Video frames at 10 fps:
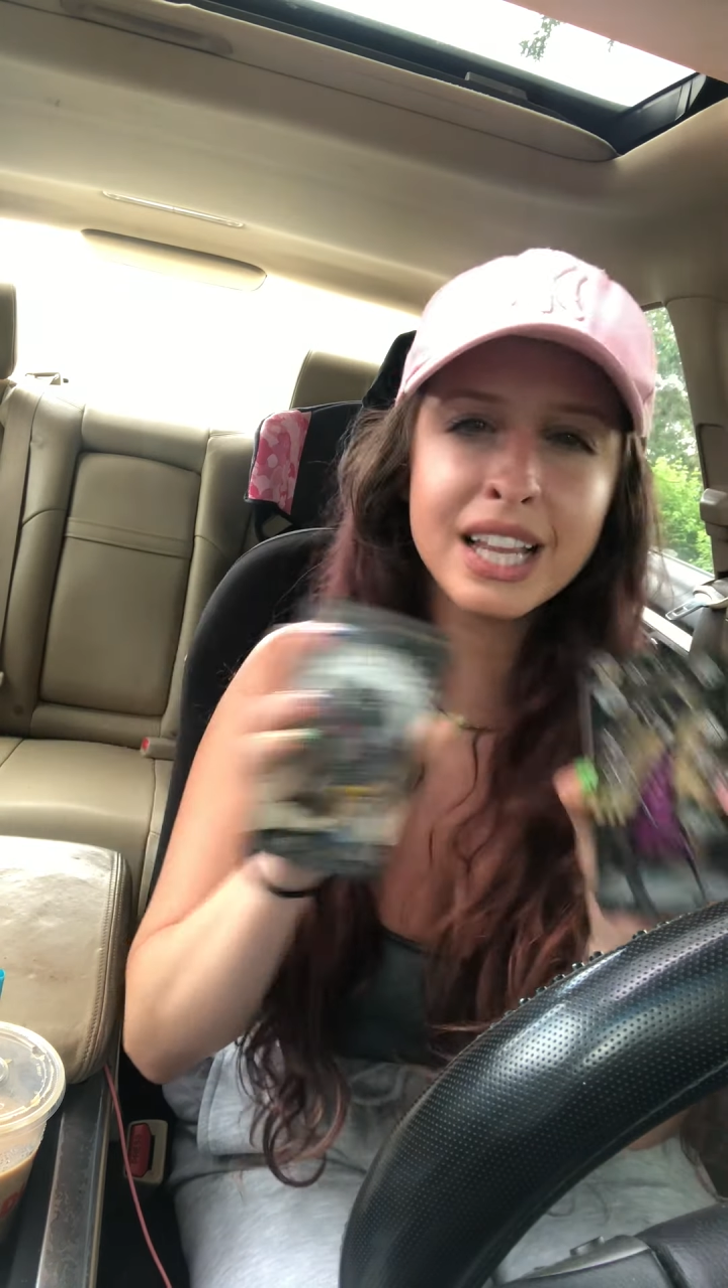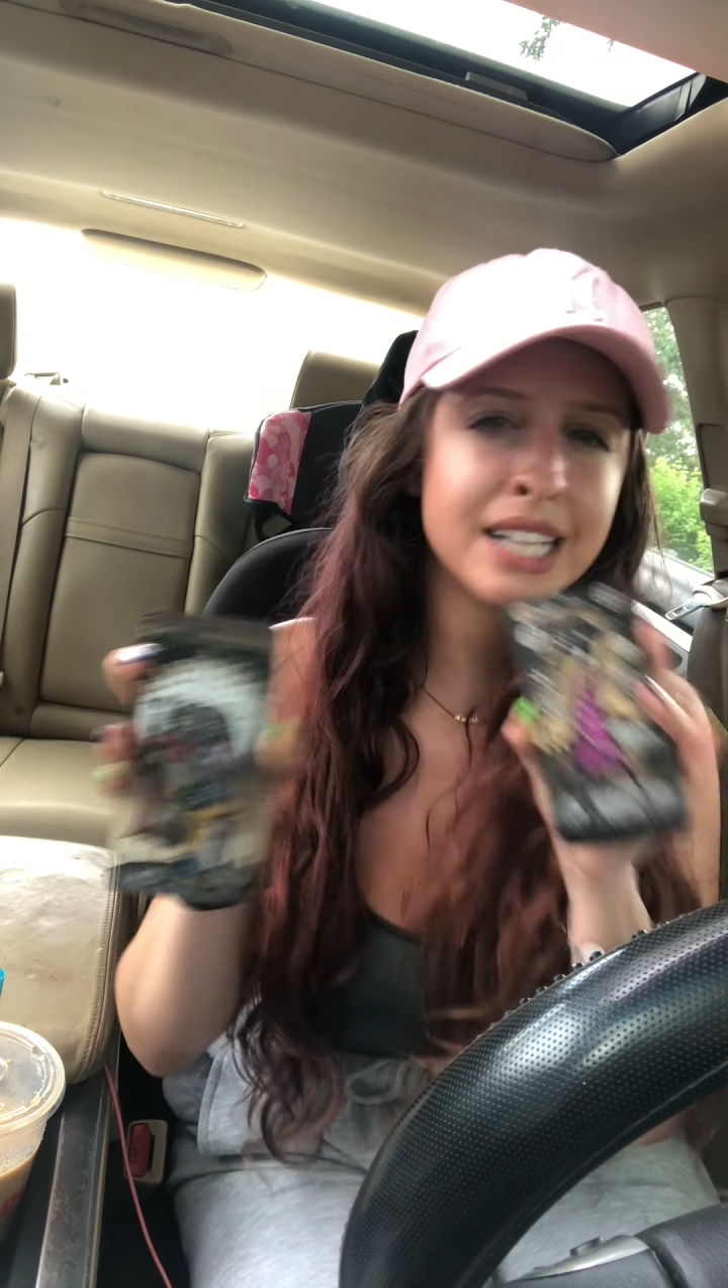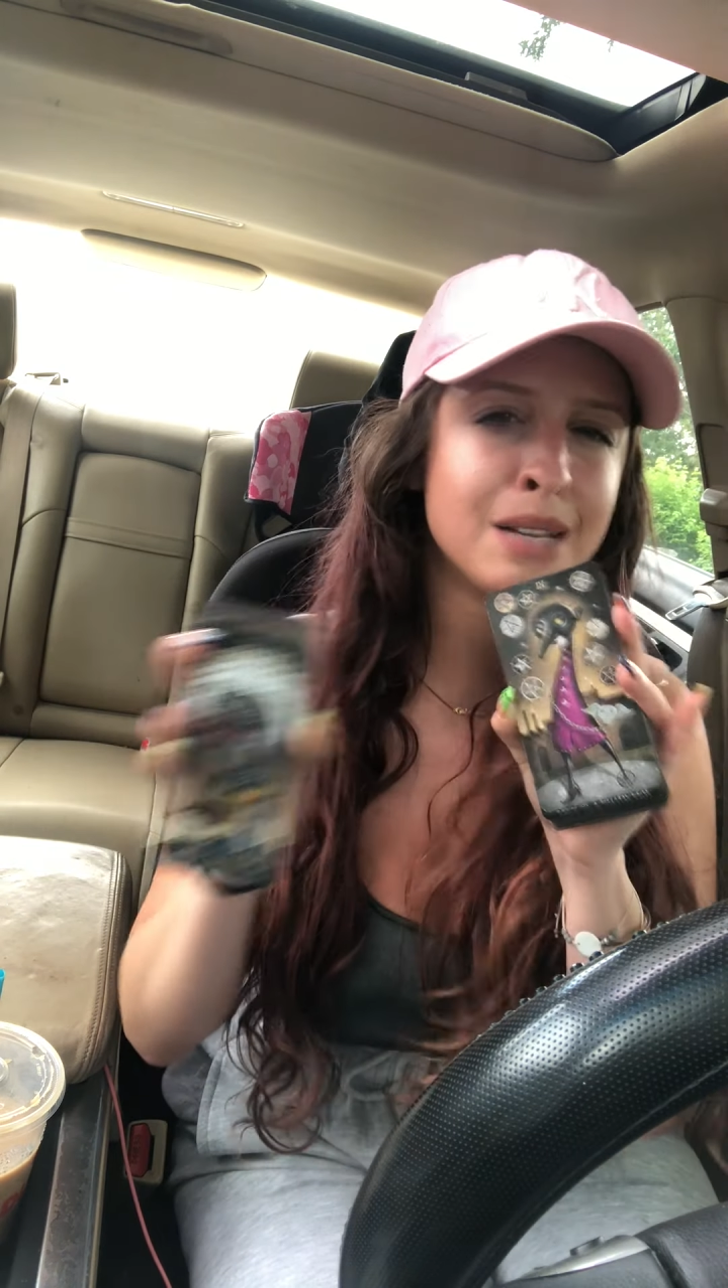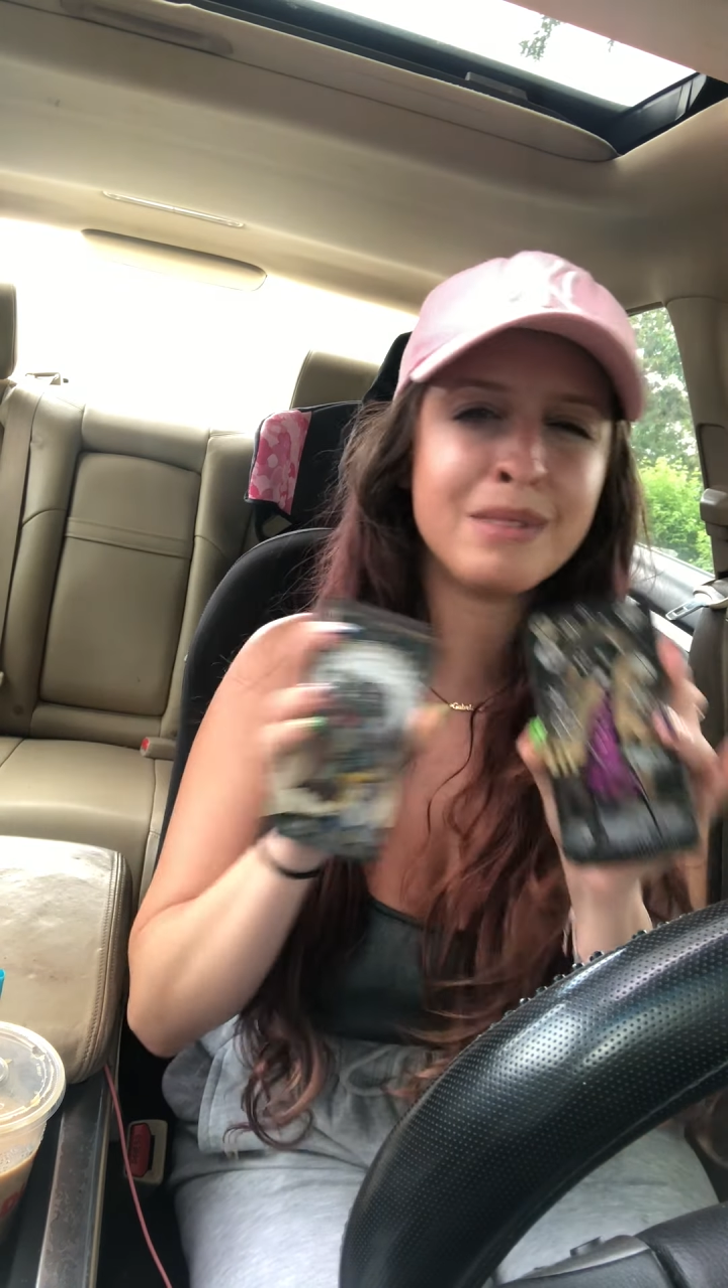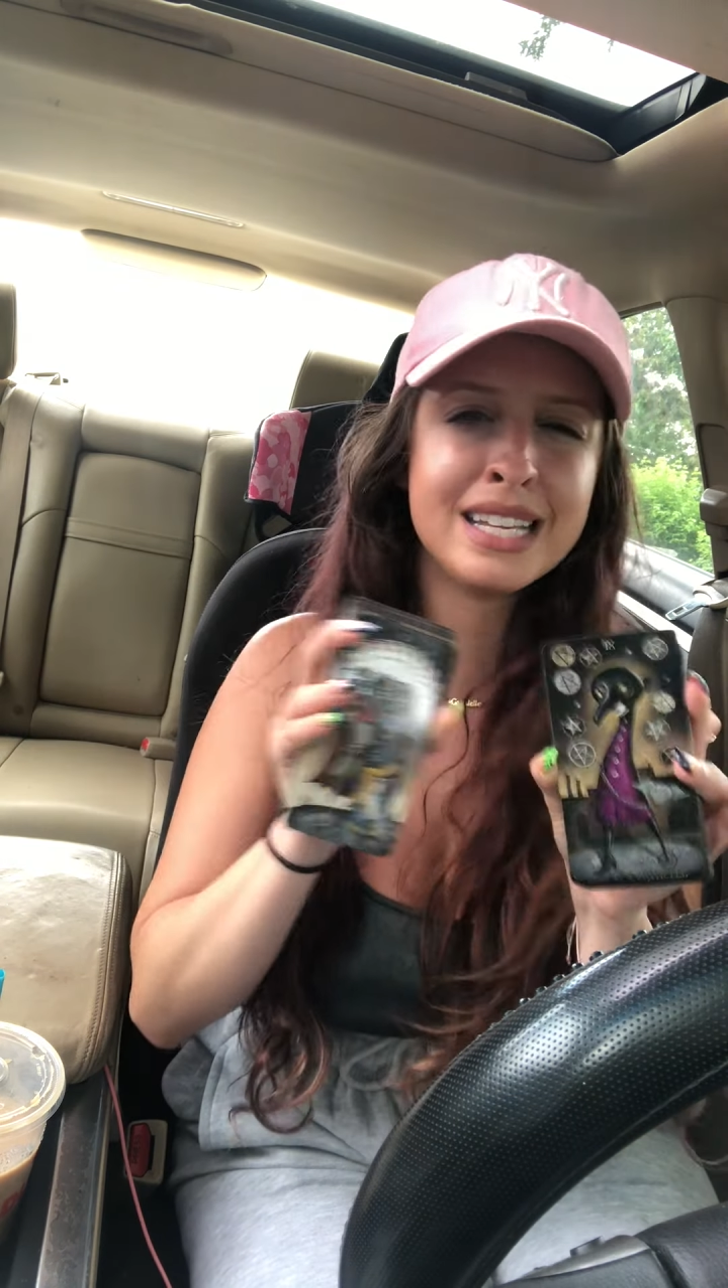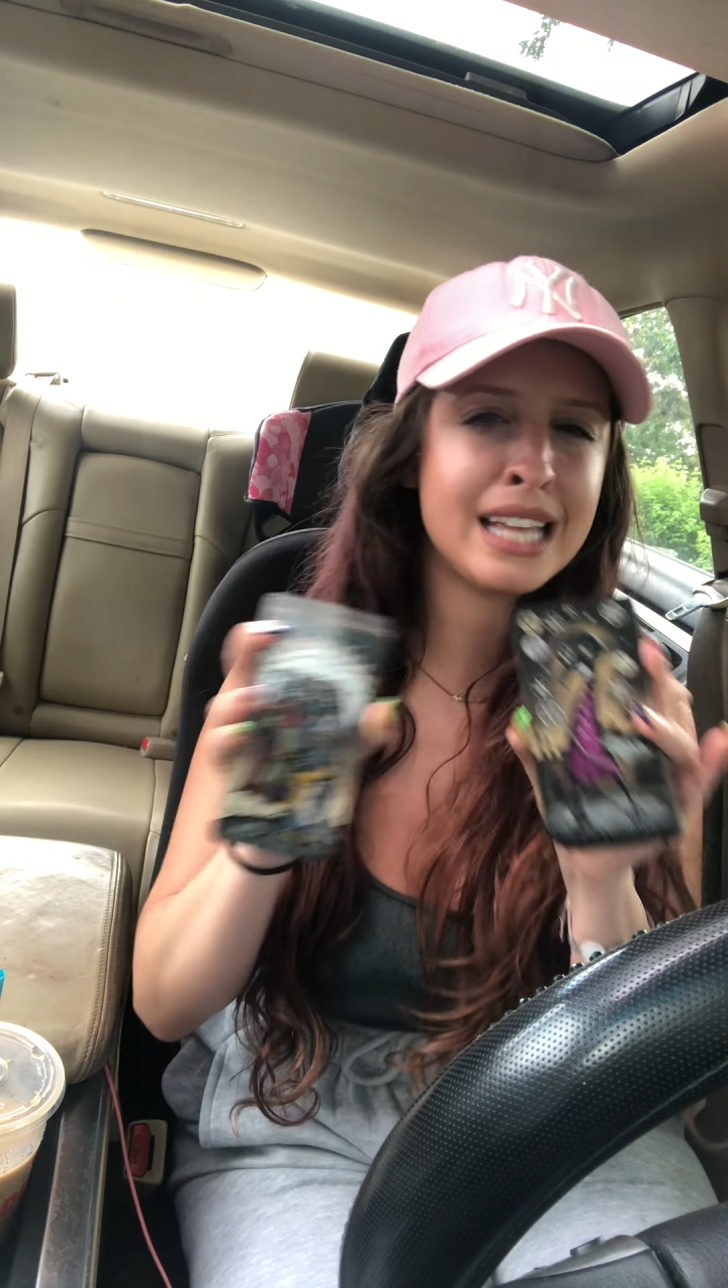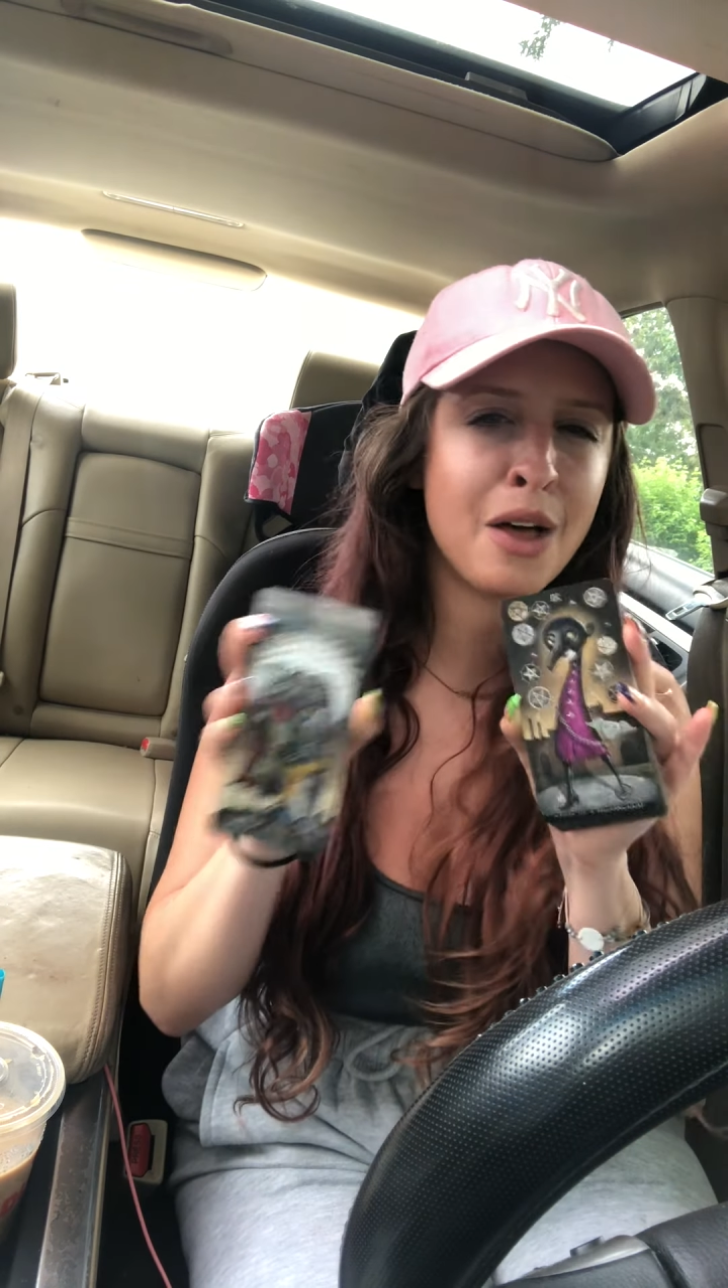like somebody's